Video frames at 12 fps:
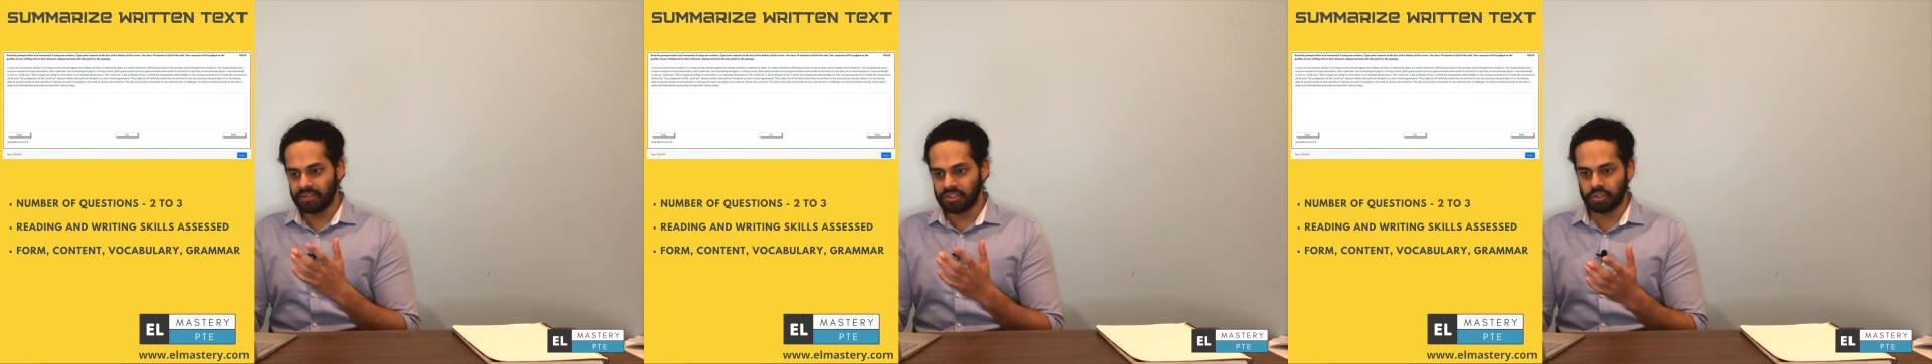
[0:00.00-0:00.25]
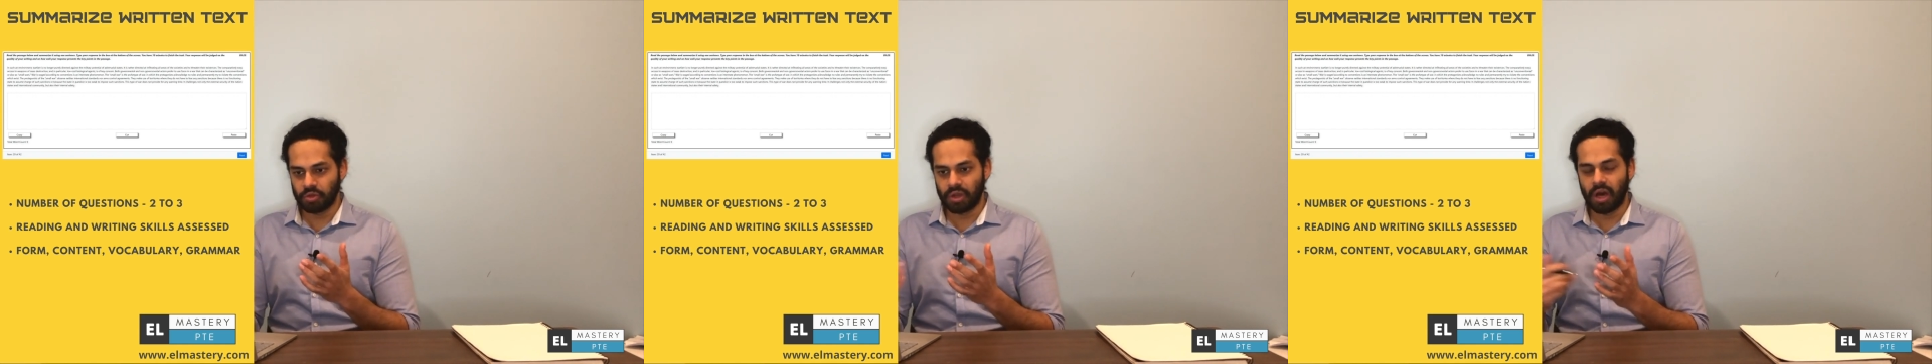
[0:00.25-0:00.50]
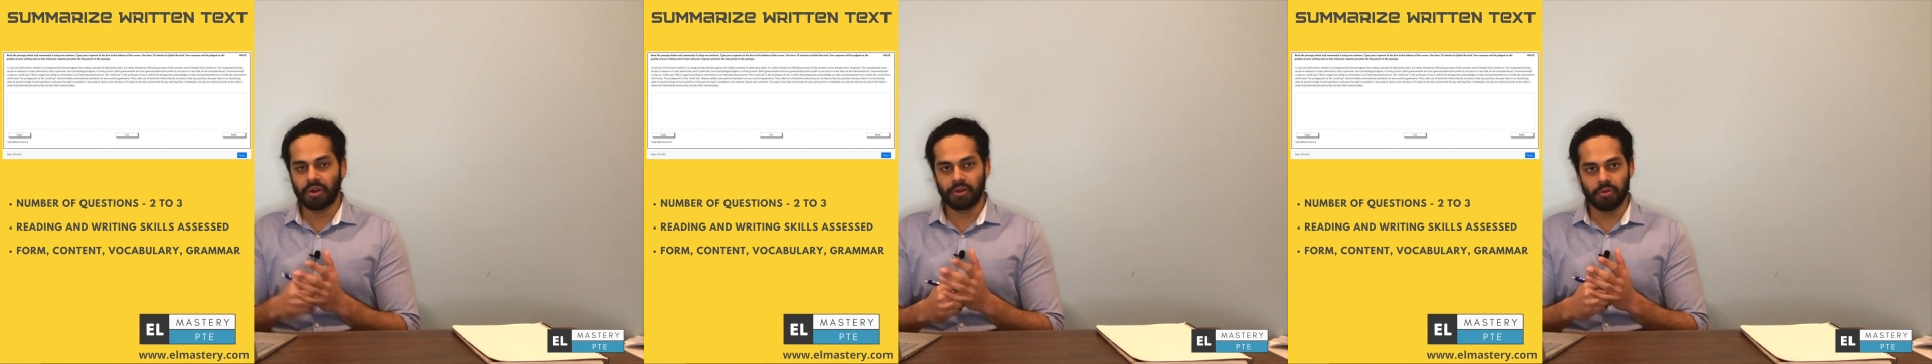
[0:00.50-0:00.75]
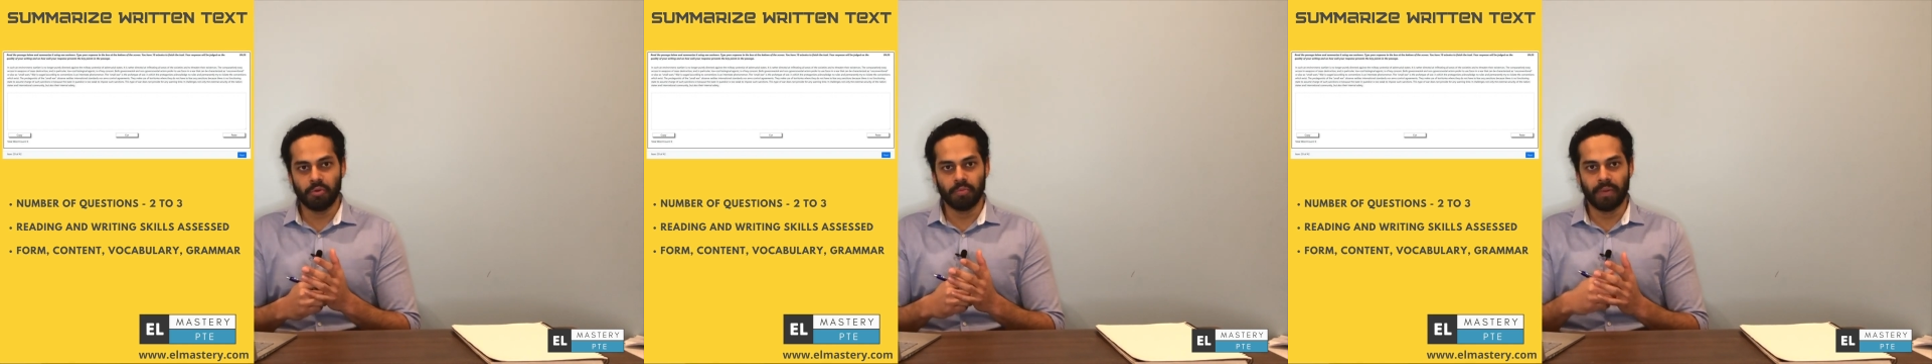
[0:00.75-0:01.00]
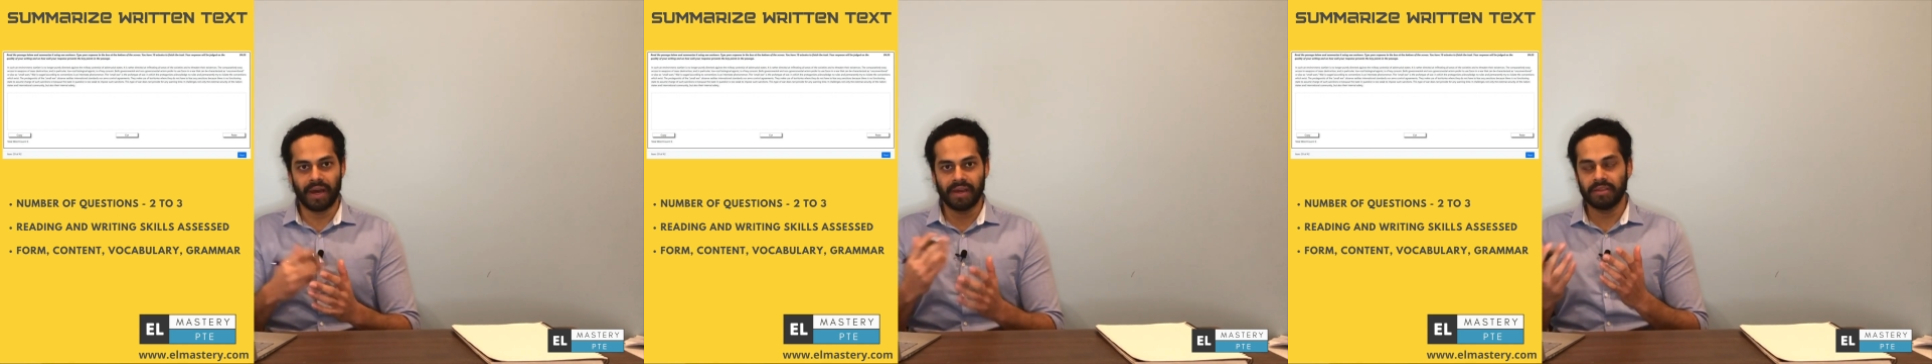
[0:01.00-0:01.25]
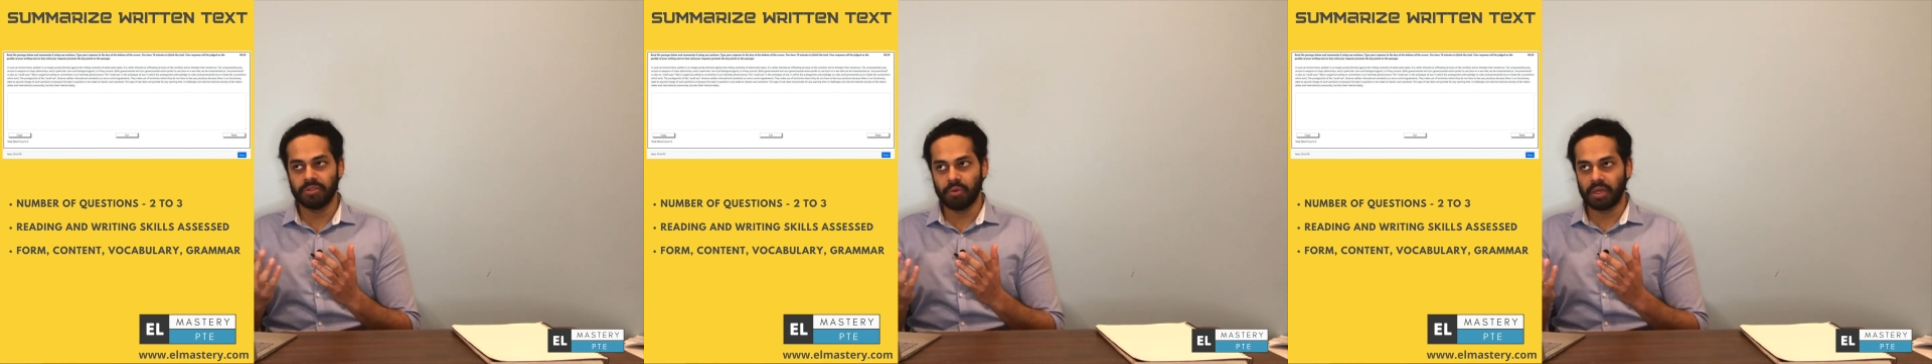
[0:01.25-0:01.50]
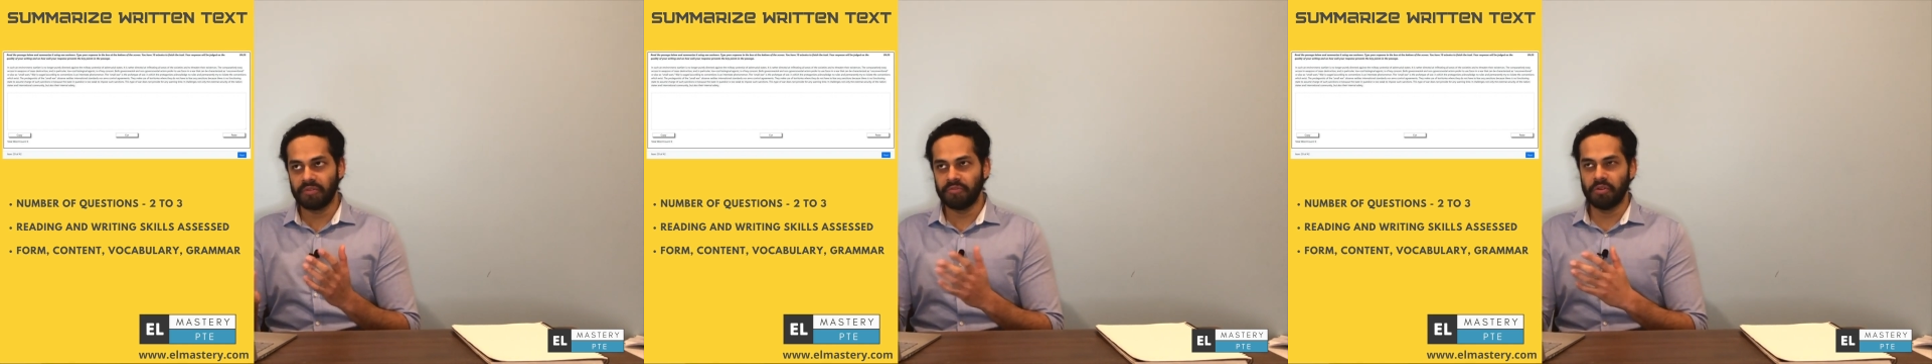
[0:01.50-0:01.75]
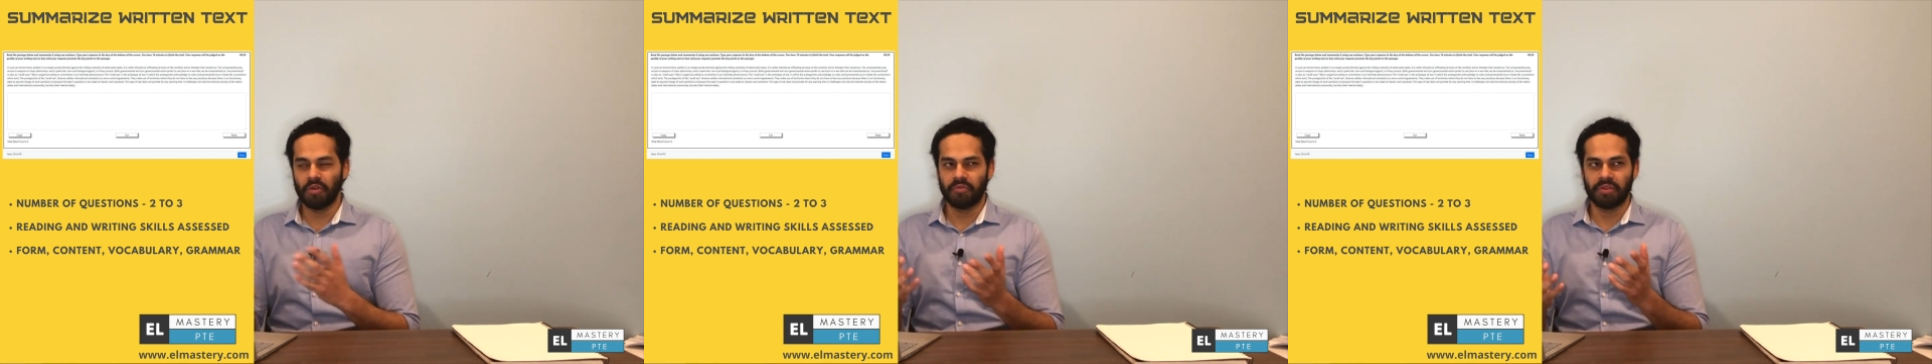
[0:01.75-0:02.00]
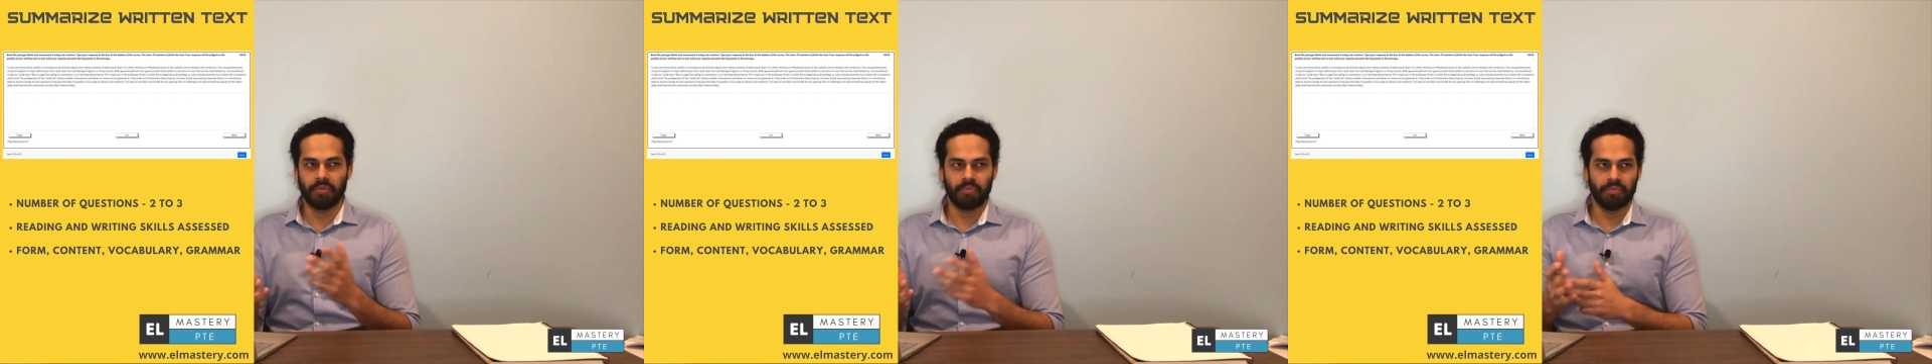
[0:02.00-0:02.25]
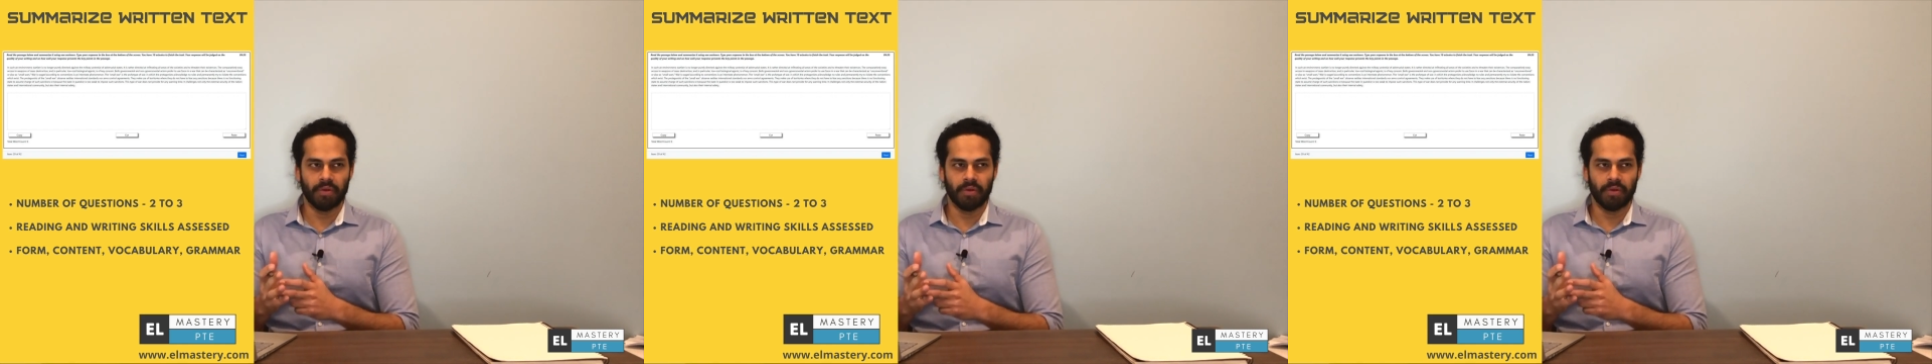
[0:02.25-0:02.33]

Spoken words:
shown how to do by doing a few of the